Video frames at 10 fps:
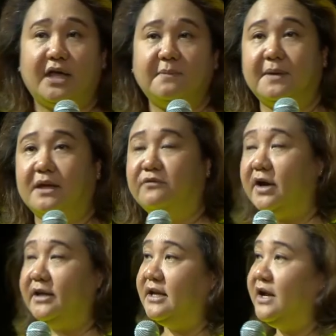
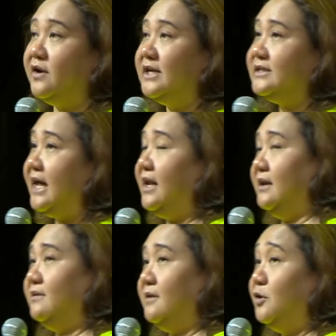UAAP for Ateneo La
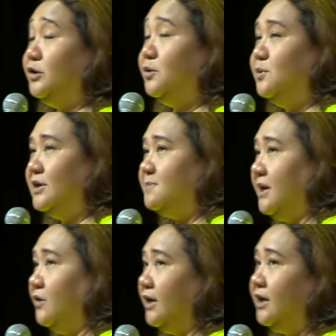Salle, although
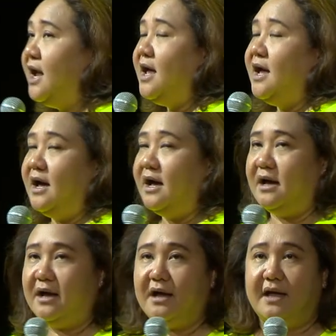bukas pa yon.
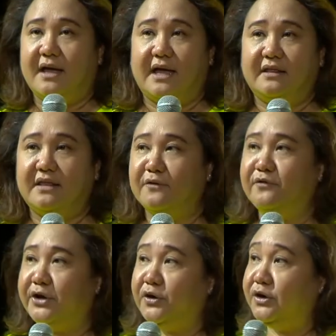And
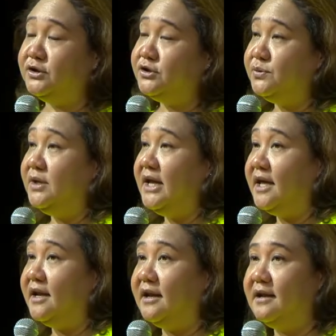therefore, you're going to
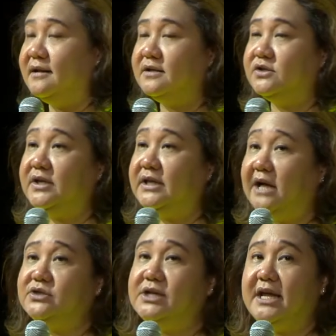tune in. So
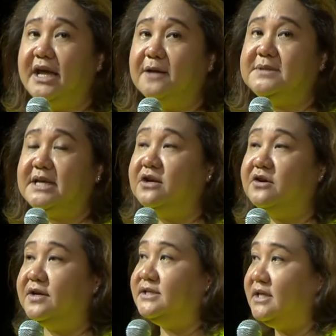it actually helps
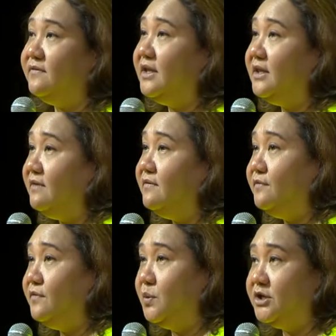increase even
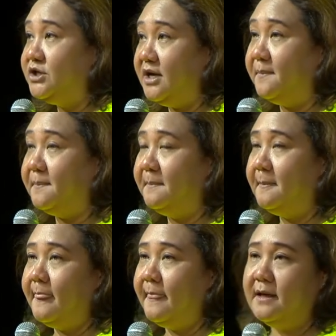TV viewership.
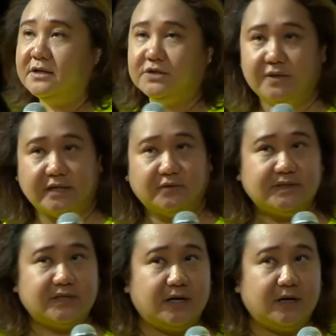So
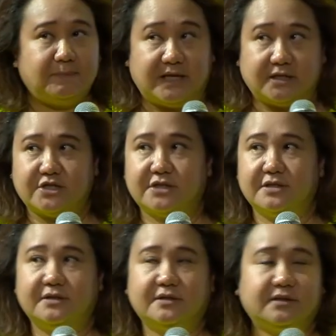that was our
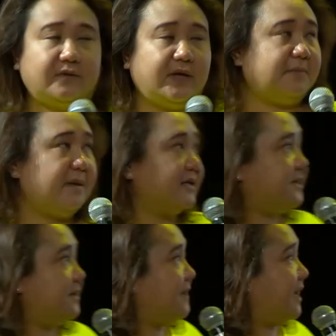pitch to
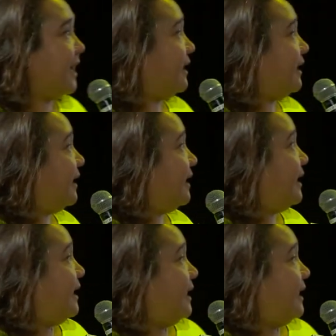ABS-CBN.